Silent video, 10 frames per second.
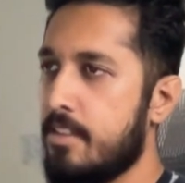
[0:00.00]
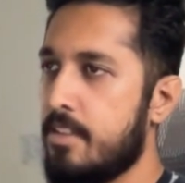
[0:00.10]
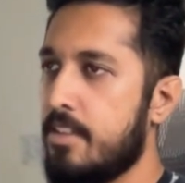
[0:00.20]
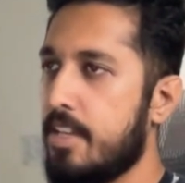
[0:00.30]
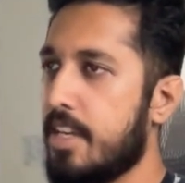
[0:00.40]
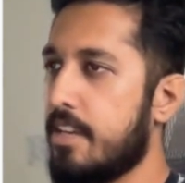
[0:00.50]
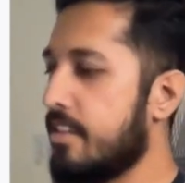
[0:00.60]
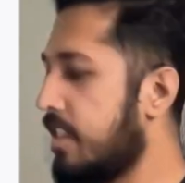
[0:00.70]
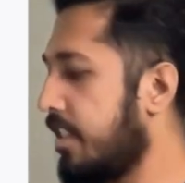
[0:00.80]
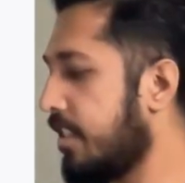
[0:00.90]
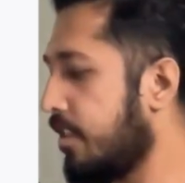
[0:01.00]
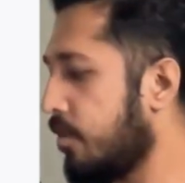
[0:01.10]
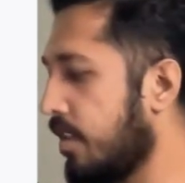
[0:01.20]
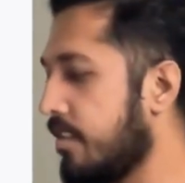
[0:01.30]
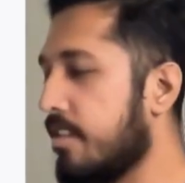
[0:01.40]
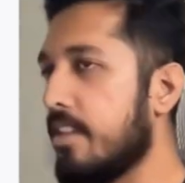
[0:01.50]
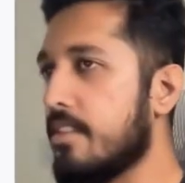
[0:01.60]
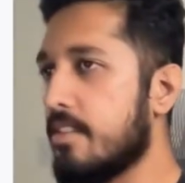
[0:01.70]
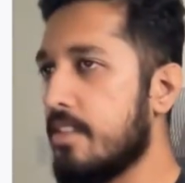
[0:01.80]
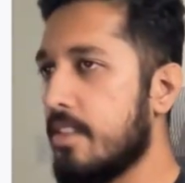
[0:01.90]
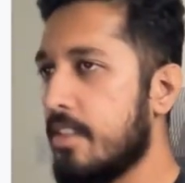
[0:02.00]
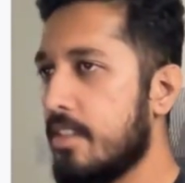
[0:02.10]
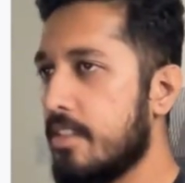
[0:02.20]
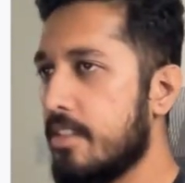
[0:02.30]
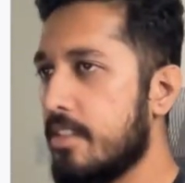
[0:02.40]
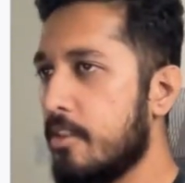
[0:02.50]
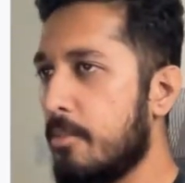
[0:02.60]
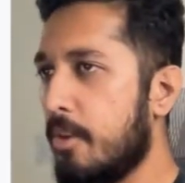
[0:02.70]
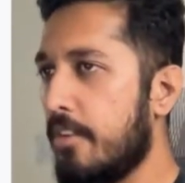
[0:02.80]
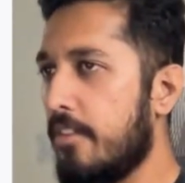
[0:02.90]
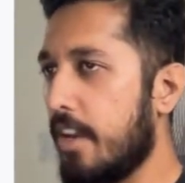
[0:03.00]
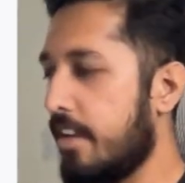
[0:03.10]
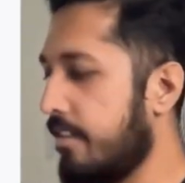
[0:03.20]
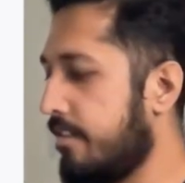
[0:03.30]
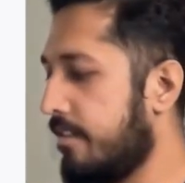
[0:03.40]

recurrence relation to us is 0.5